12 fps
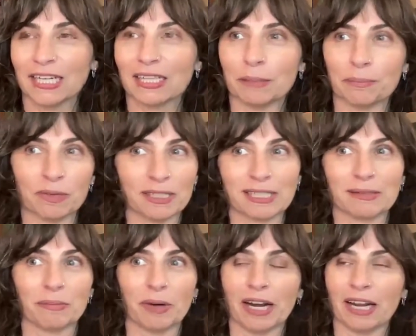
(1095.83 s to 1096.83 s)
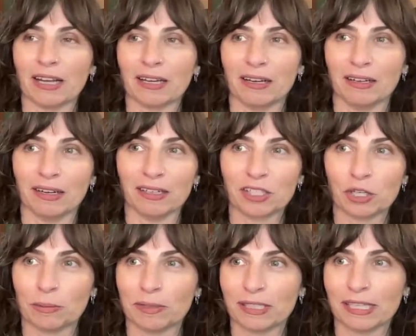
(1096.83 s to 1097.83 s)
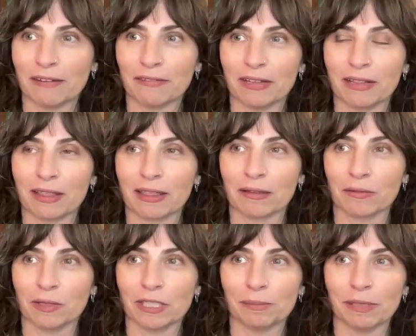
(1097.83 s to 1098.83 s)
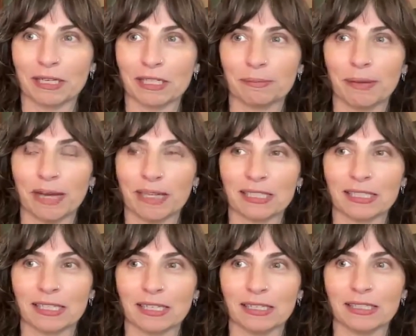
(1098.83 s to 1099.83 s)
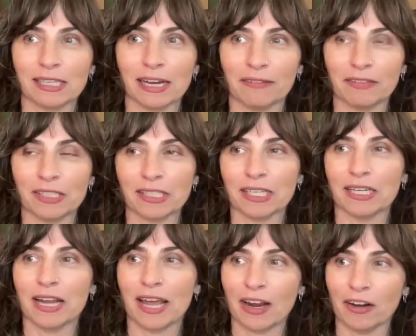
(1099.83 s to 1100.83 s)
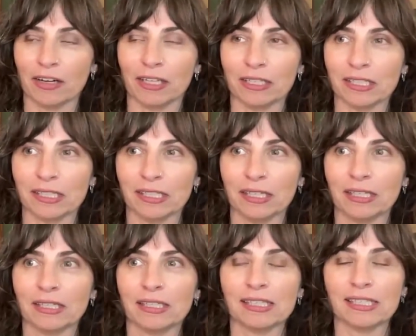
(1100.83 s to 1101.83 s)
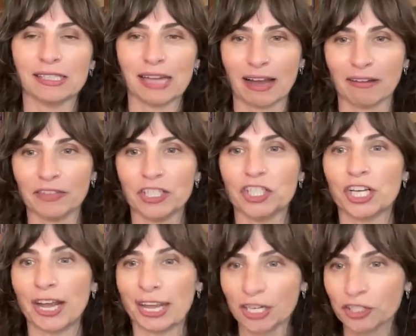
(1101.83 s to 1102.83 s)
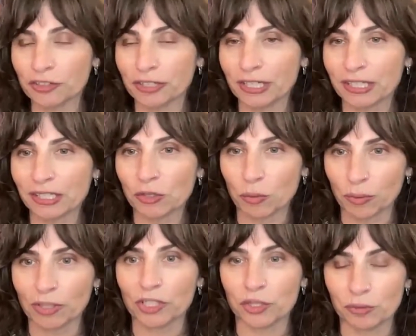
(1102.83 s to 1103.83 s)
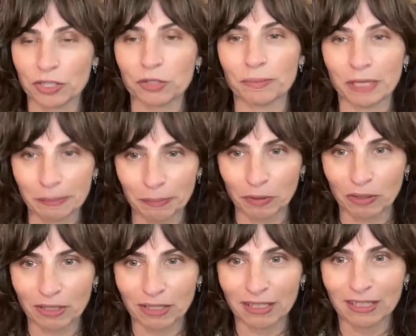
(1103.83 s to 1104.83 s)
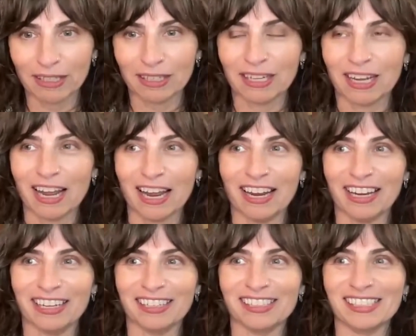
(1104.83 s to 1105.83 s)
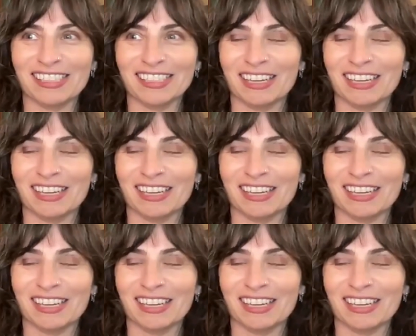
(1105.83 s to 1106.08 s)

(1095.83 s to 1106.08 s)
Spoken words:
the prison break on October 7th was because Palestinians have this inherent savage hatred toward Jewish people. And,